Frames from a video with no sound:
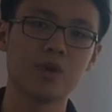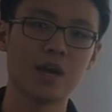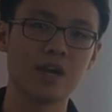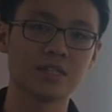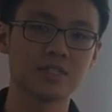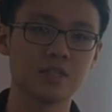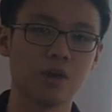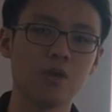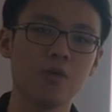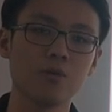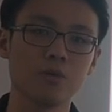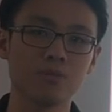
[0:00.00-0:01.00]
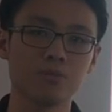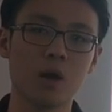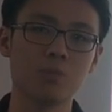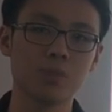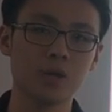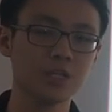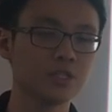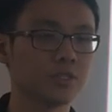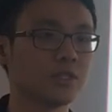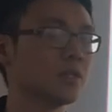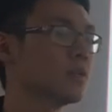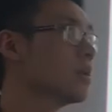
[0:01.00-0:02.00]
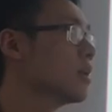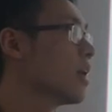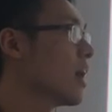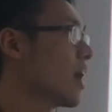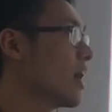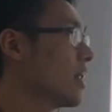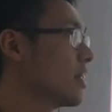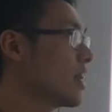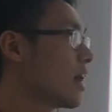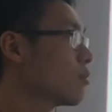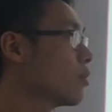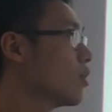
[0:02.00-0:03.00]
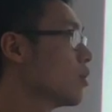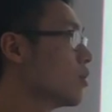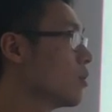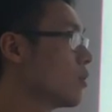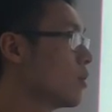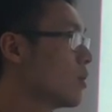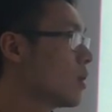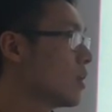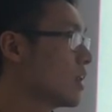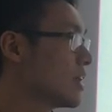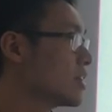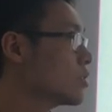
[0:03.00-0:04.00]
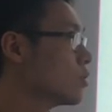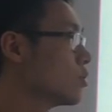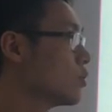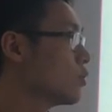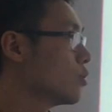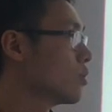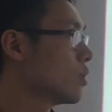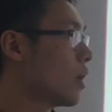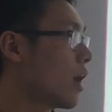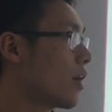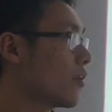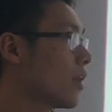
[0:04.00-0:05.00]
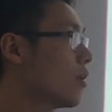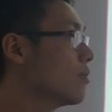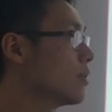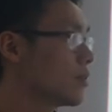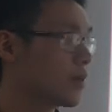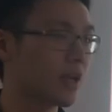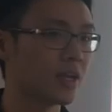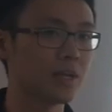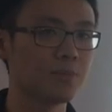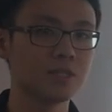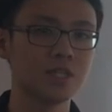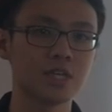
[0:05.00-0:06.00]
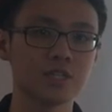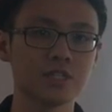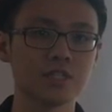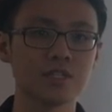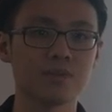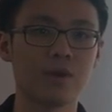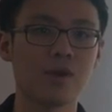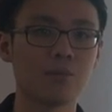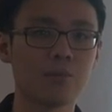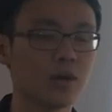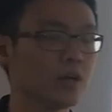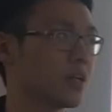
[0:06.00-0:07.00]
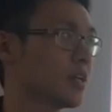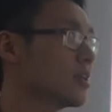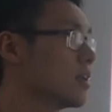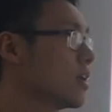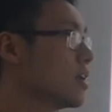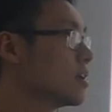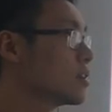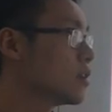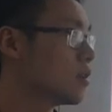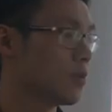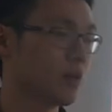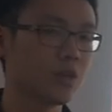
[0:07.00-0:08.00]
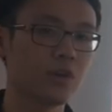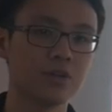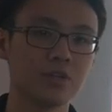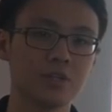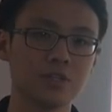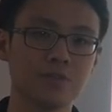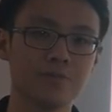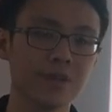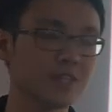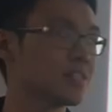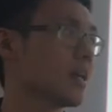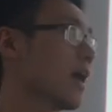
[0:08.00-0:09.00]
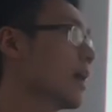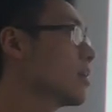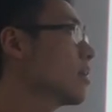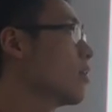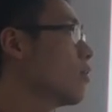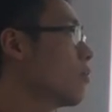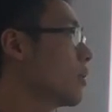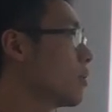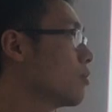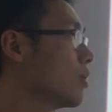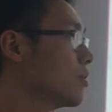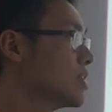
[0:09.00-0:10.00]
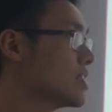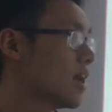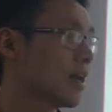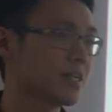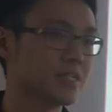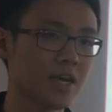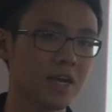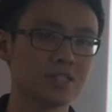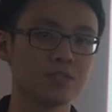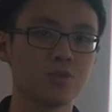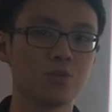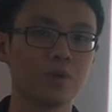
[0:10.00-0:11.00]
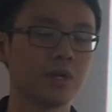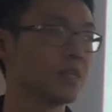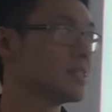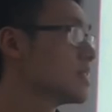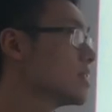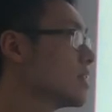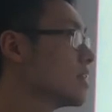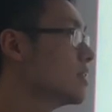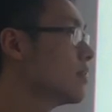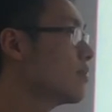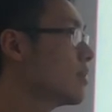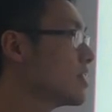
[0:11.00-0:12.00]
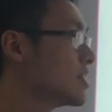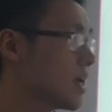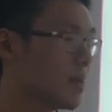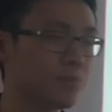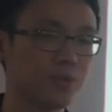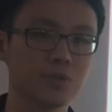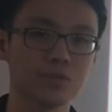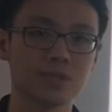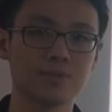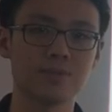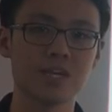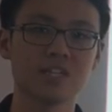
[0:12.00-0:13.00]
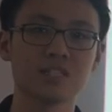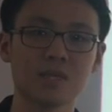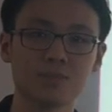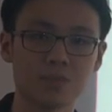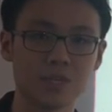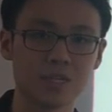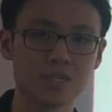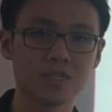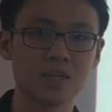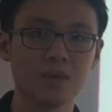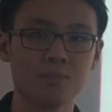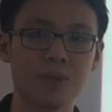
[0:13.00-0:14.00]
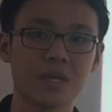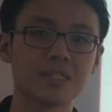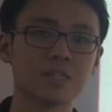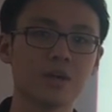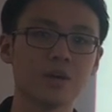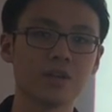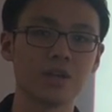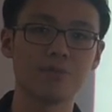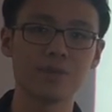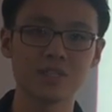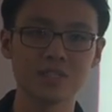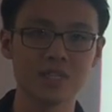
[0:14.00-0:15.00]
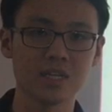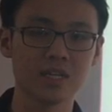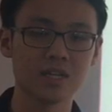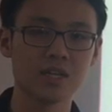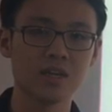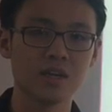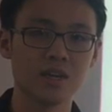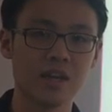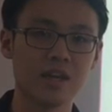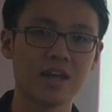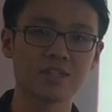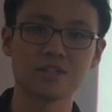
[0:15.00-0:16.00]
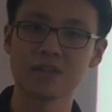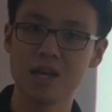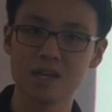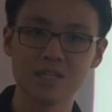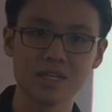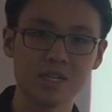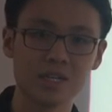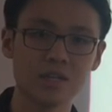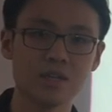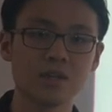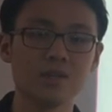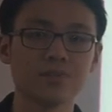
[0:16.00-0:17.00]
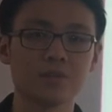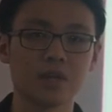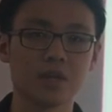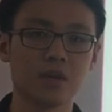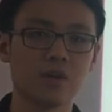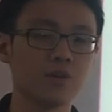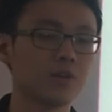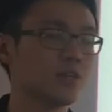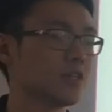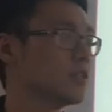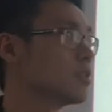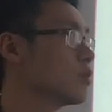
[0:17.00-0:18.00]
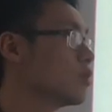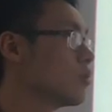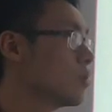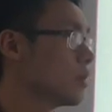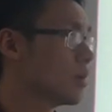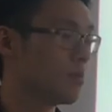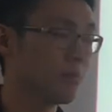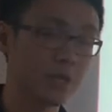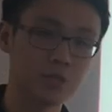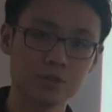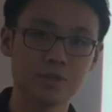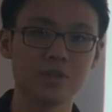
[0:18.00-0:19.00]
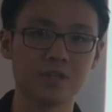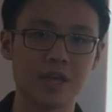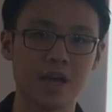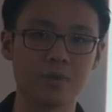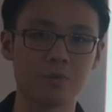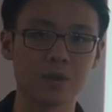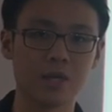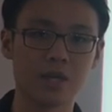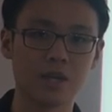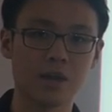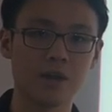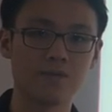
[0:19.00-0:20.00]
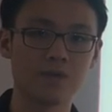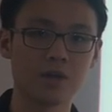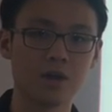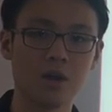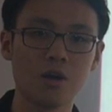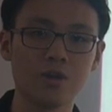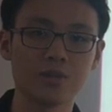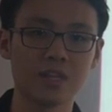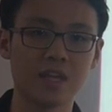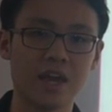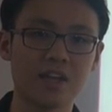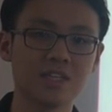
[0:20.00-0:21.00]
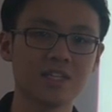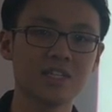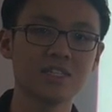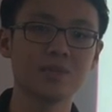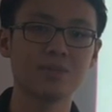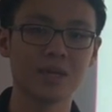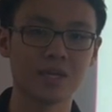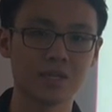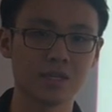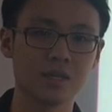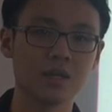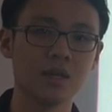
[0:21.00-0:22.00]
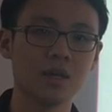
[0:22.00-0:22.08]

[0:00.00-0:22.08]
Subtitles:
as the whole population, and that will lead to our overlooking limitations of our market. So in order to fix that, we will design tests towards different examples of test subjects based on diversity and nationality, in order to make sure that we can cover all the anticipated